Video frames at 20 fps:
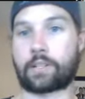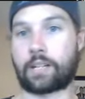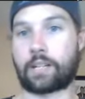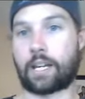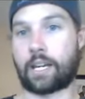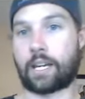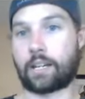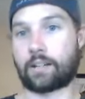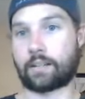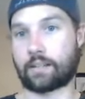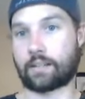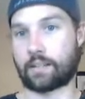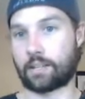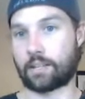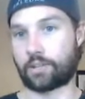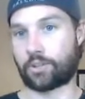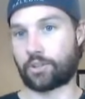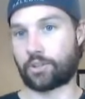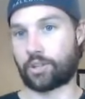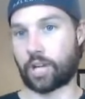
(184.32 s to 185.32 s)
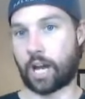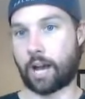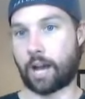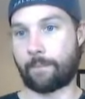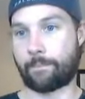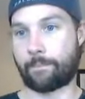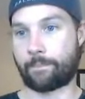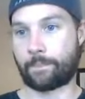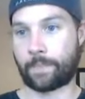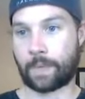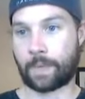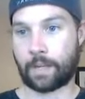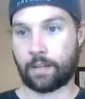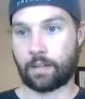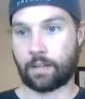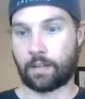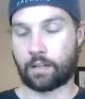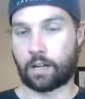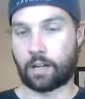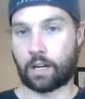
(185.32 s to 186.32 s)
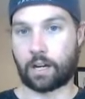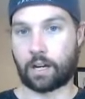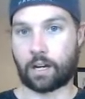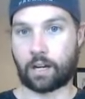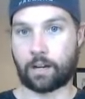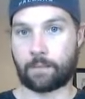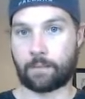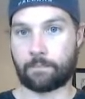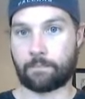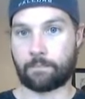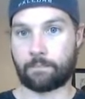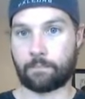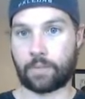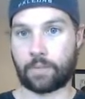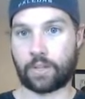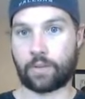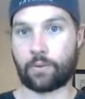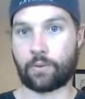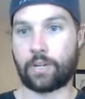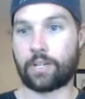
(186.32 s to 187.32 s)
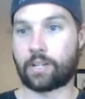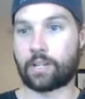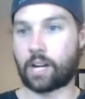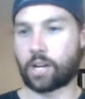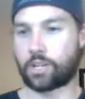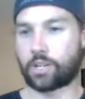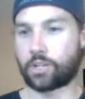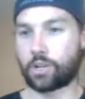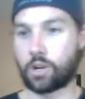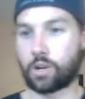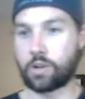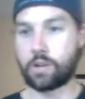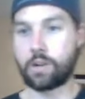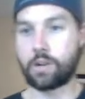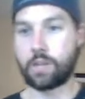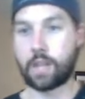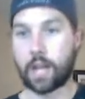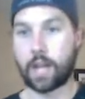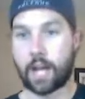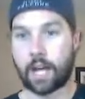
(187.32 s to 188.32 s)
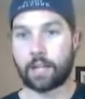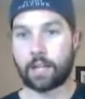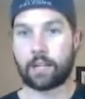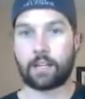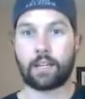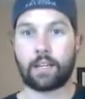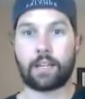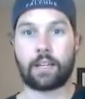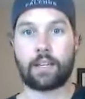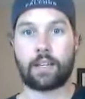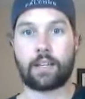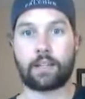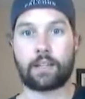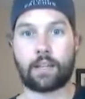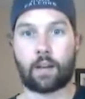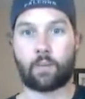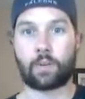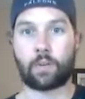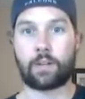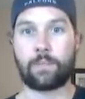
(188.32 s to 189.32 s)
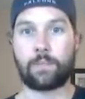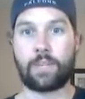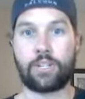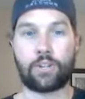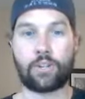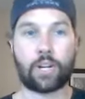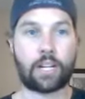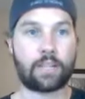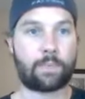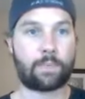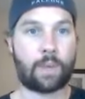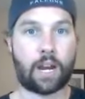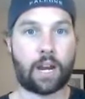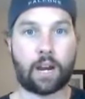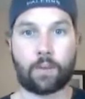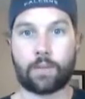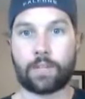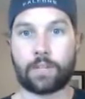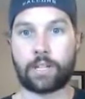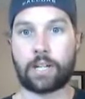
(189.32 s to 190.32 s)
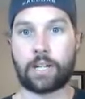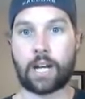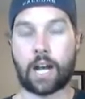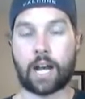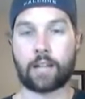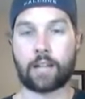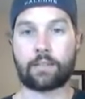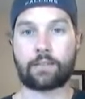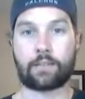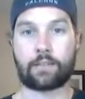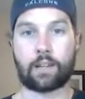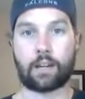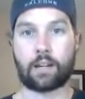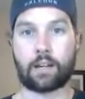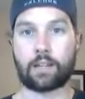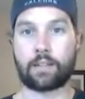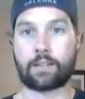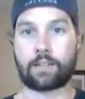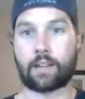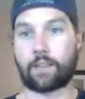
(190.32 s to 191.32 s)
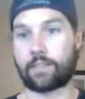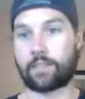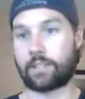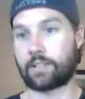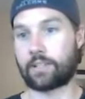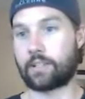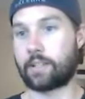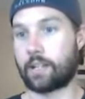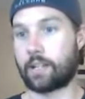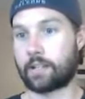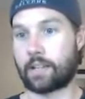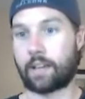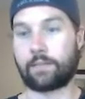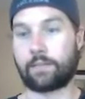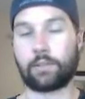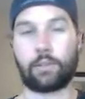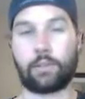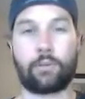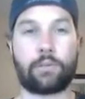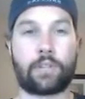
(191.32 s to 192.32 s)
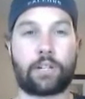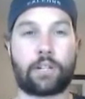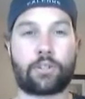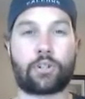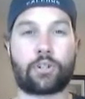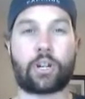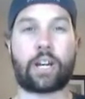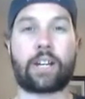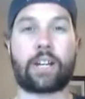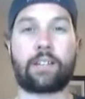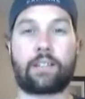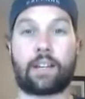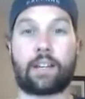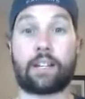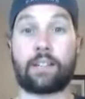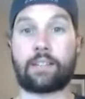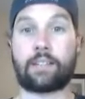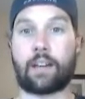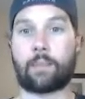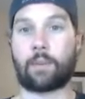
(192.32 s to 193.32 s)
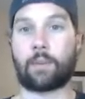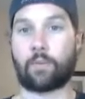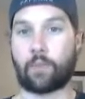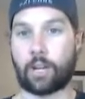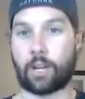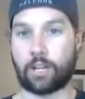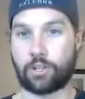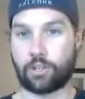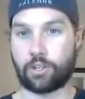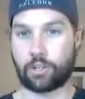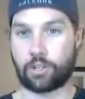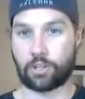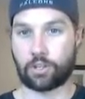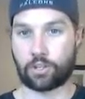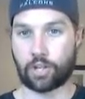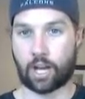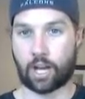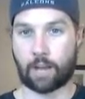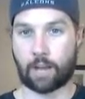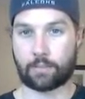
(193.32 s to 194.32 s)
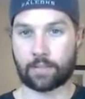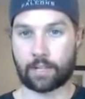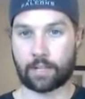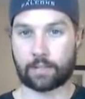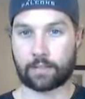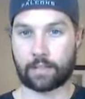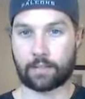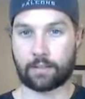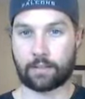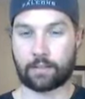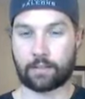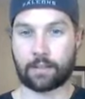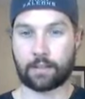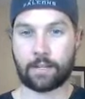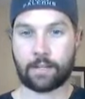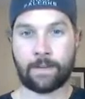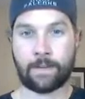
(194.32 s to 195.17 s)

today because of this chop. But the reason I show you that is I want to be transparent with you guys. This obviously does have losing trades anytime it ranges and chops like this,